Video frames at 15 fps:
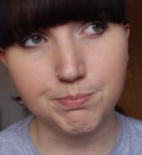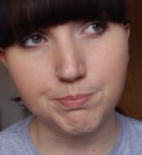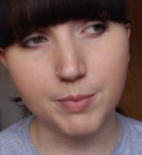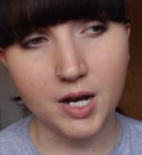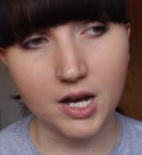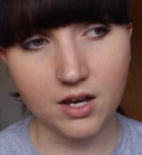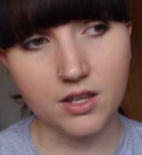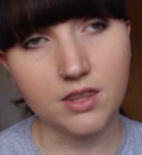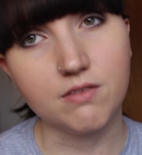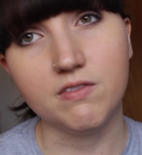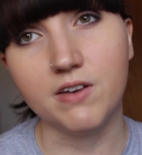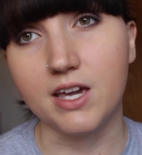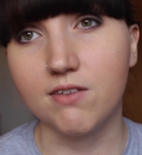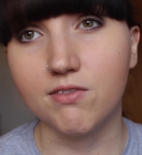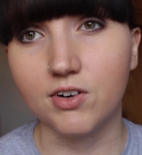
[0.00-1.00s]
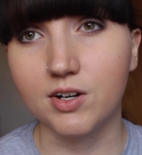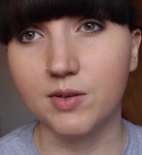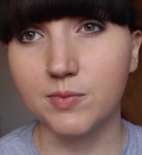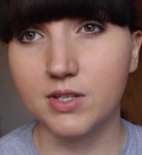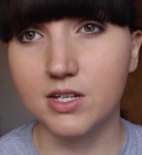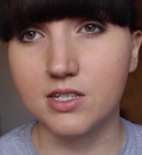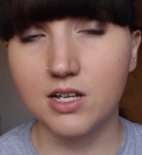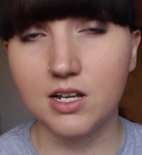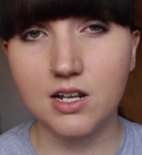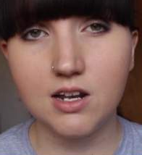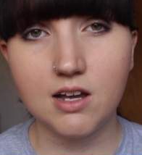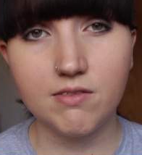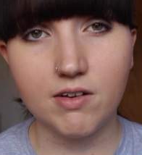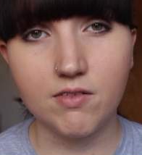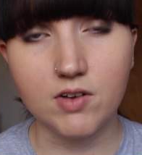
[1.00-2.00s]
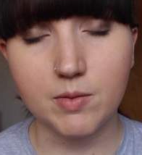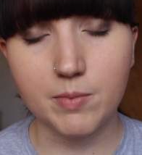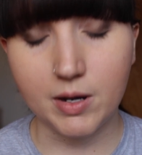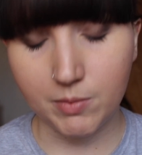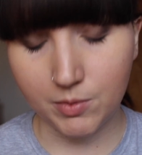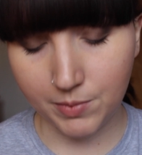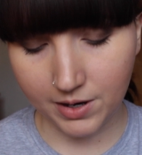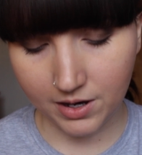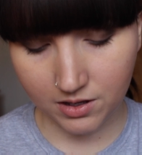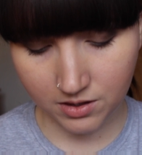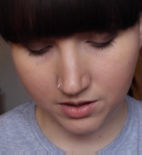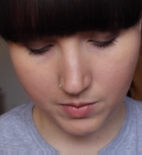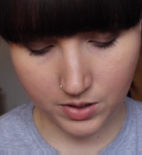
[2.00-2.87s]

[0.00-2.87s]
bath favourite because I love having a bubble bath.